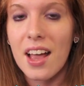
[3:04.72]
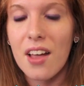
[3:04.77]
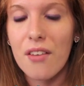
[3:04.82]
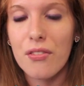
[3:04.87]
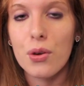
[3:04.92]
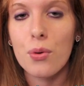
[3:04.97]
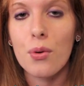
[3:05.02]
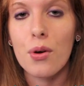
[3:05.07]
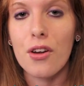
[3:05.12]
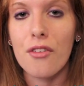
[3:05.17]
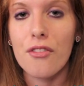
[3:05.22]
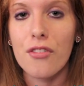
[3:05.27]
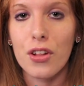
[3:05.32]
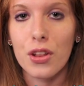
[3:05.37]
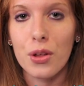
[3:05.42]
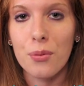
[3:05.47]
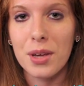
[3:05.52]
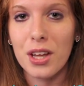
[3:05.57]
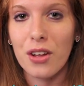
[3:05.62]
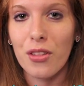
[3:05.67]
if you want to
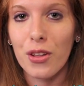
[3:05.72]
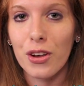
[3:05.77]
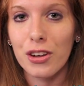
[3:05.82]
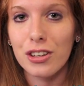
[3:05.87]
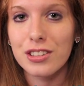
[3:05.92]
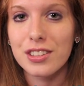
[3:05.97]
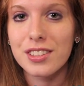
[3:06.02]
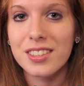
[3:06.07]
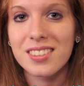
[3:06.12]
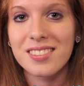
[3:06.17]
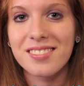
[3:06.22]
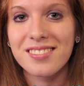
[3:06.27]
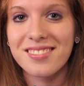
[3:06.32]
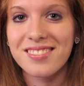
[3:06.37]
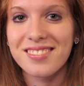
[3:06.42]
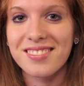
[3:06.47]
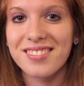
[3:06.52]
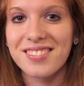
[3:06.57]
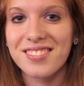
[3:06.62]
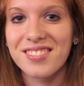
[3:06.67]
follow me on those.
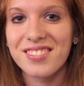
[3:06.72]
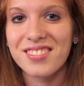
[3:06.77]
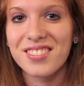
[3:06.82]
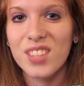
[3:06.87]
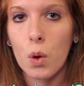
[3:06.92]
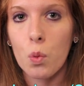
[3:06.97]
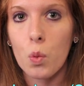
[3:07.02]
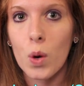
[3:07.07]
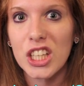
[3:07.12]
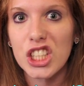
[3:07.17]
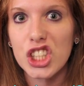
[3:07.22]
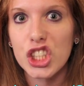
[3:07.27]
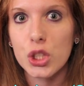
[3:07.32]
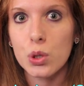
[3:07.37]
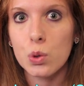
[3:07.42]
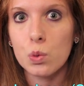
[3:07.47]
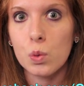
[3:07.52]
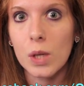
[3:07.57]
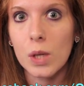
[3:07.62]
Which you